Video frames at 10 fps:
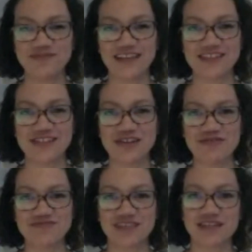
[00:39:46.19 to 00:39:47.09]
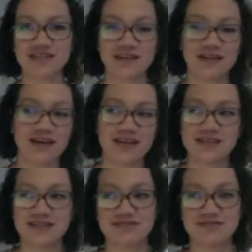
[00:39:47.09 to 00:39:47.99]
So I'll see you
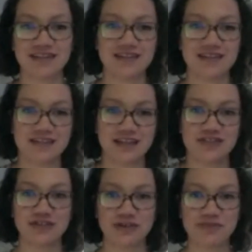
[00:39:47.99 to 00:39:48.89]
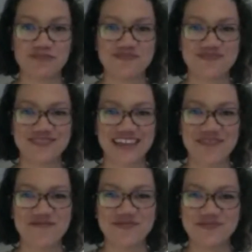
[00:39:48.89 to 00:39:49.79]
guys in the discussion group.
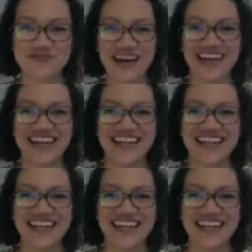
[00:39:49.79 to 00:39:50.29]
Okay, bye.